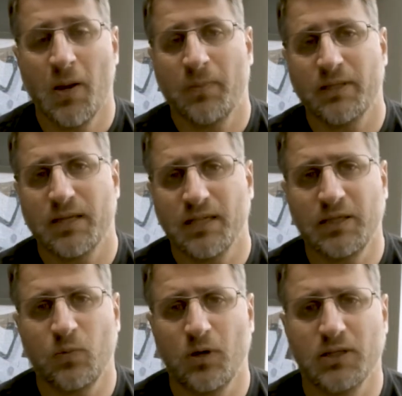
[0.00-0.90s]
But
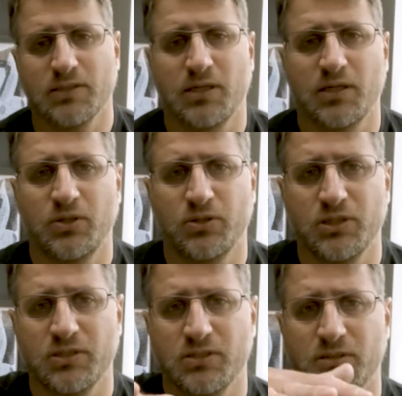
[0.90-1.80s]
underwater you
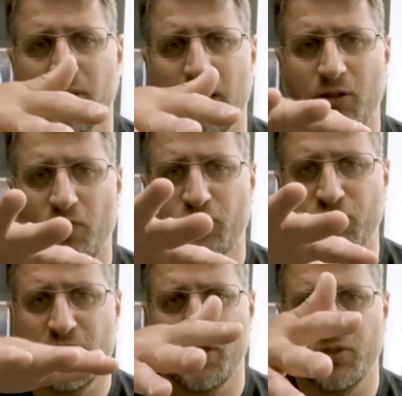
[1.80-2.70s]
just kind of
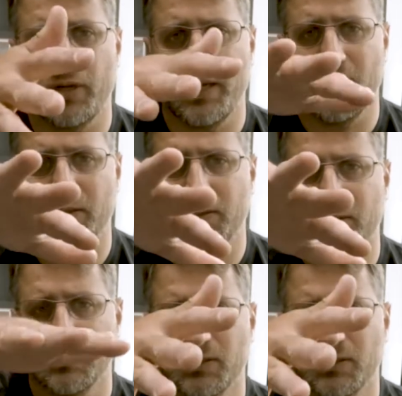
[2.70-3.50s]
shake your hand